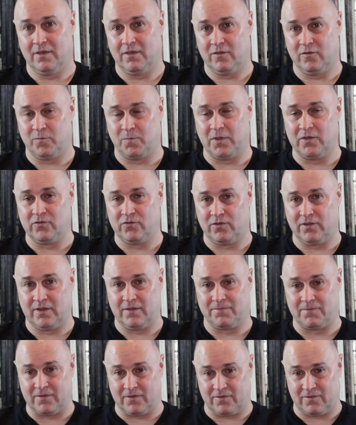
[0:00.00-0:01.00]
especially
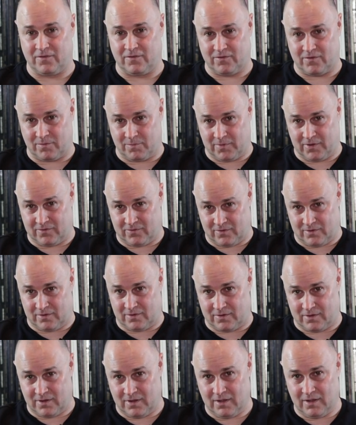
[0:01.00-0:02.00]
if the system
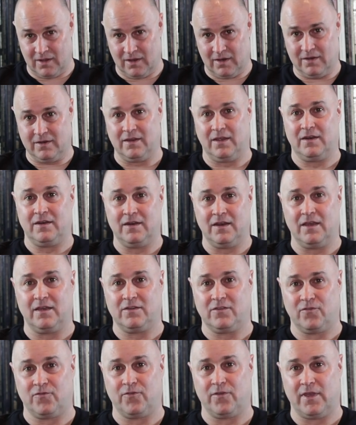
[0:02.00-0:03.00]
isn't dead
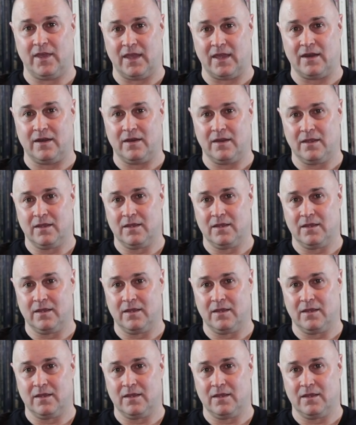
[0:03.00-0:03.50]
nuts flat.